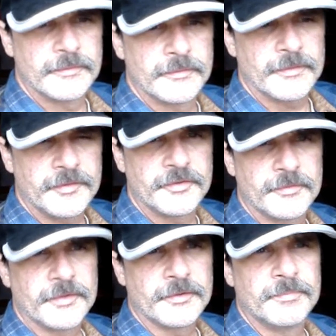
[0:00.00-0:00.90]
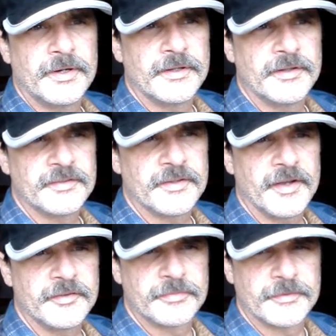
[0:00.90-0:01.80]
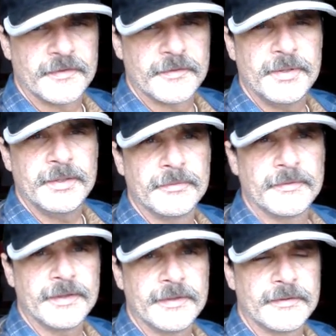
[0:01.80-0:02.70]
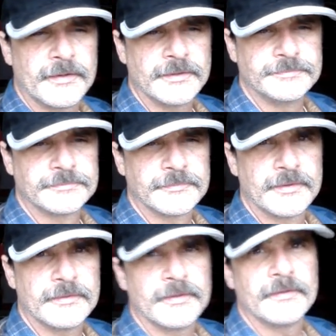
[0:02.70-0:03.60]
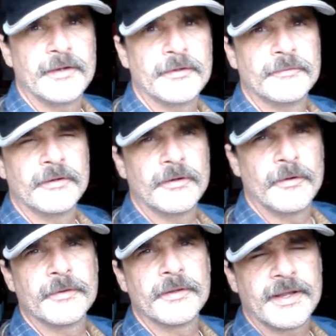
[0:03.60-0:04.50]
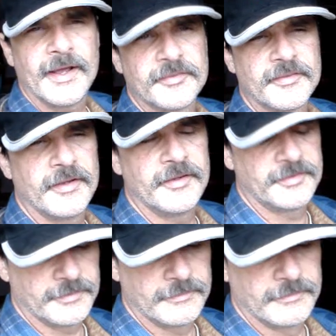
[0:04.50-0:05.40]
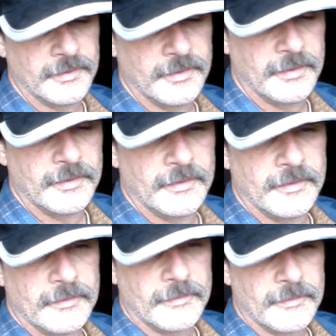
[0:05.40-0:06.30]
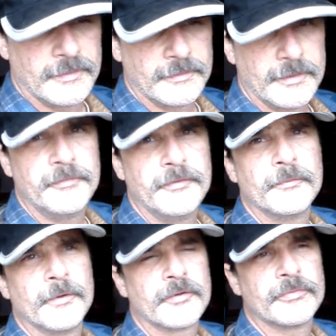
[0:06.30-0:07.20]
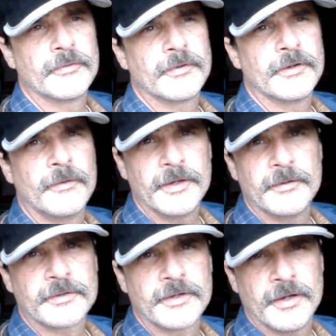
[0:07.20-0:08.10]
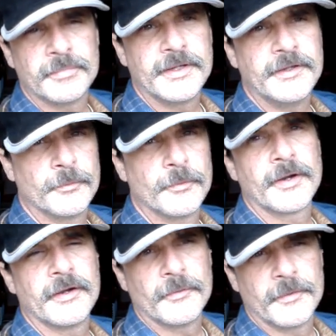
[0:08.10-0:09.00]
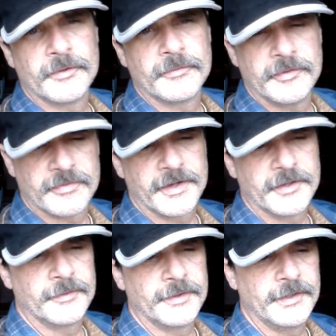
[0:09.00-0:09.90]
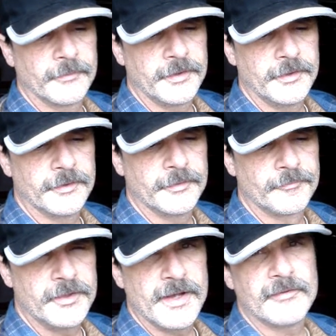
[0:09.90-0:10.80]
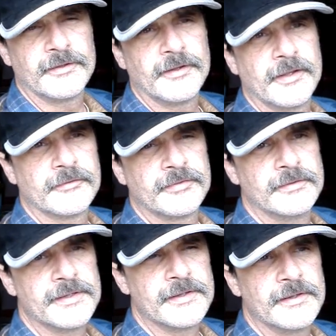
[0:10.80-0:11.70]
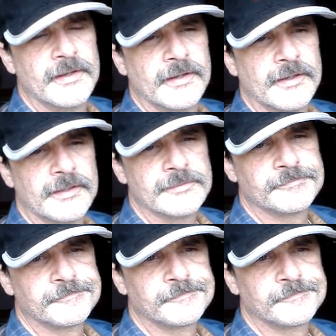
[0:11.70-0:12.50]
So I just want to apologize for the people that own a gas station, or if you work for an oil company, you work at an oil refinery, or you have a lot of